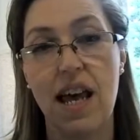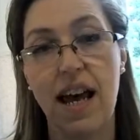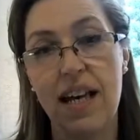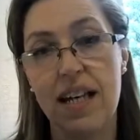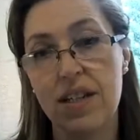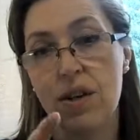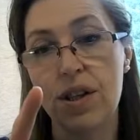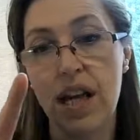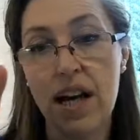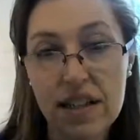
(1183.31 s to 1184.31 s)
And
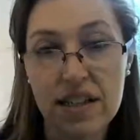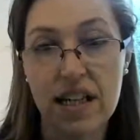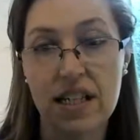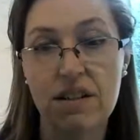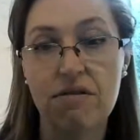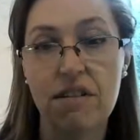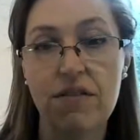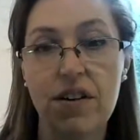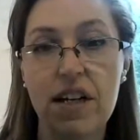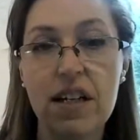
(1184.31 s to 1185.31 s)
on the other side of the
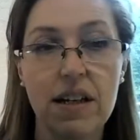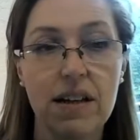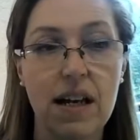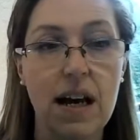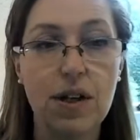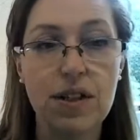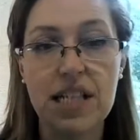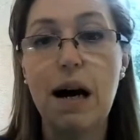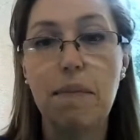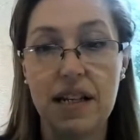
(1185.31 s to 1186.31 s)
river, you can see
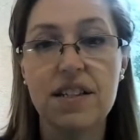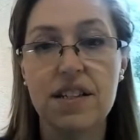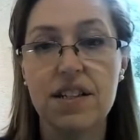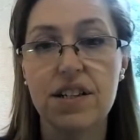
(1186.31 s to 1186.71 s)
our punts.